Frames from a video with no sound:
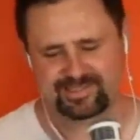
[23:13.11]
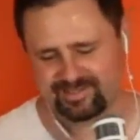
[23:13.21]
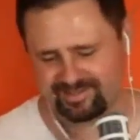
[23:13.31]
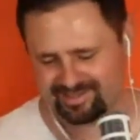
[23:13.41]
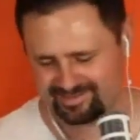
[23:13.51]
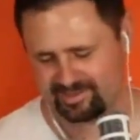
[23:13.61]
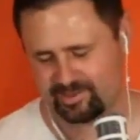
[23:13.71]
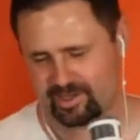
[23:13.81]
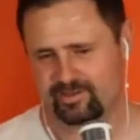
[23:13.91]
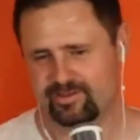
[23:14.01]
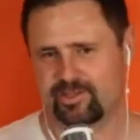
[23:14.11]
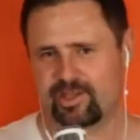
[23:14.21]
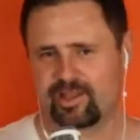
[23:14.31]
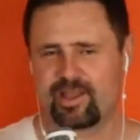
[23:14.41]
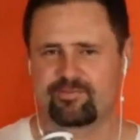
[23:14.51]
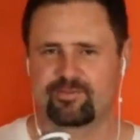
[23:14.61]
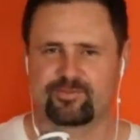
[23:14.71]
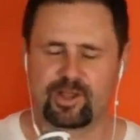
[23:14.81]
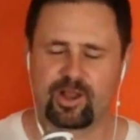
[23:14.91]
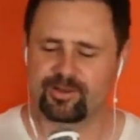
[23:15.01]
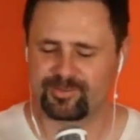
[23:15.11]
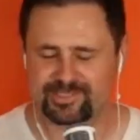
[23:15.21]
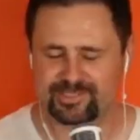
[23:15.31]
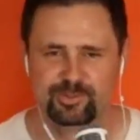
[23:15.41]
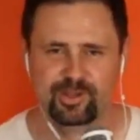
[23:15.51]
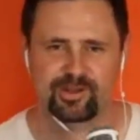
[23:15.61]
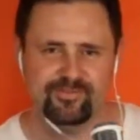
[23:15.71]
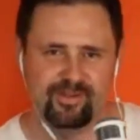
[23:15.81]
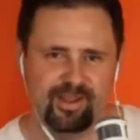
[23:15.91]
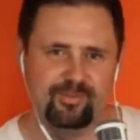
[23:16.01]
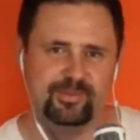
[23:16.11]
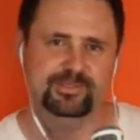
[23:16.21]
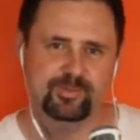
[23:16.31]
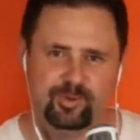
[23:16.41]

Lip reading: That's it. Got half of her on a mission trying to find Mr.